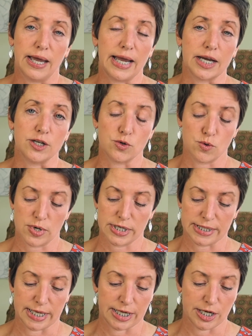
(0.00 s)
and/or
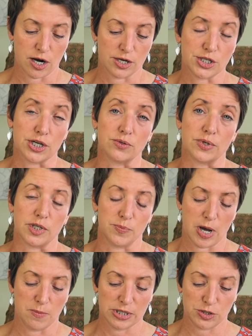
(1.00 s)
sending our children to
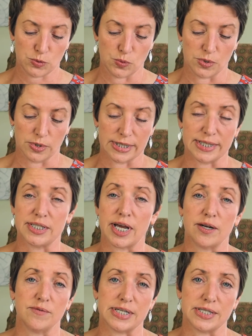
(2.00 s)
public school
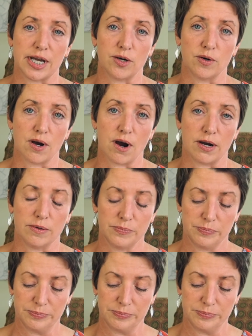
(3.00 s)
instead of to Sacred Heart.